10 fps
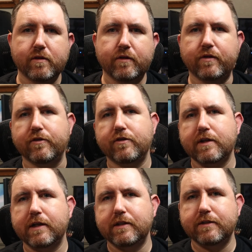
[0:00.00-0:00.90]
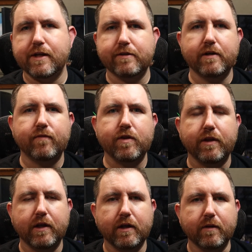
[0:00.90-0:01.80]
So I just got done testing
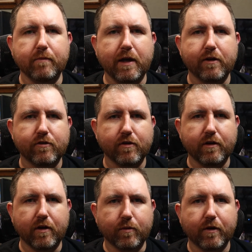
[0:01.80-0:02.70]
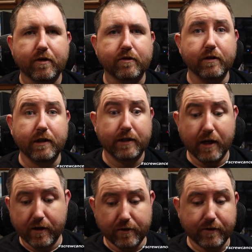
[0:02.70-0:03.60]
everything and making sure it all works, and it
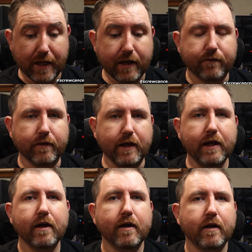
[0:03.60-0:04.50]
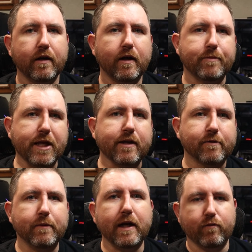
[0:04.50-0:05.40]
does, thankfully. Uh, but that
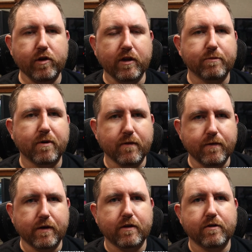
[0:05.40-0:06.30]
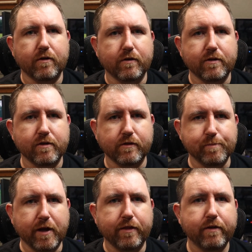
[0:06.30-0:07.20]
doesn't mean everything's perfect. So this is
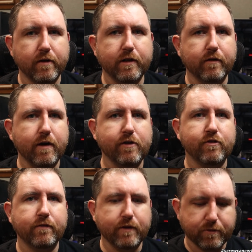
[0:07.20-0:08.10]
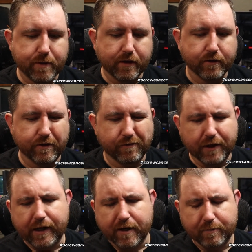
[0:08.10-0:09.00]
my third iteration of these pedals, and I've
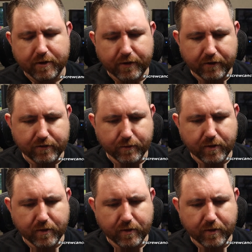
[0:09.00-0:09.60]
still got a couple of things to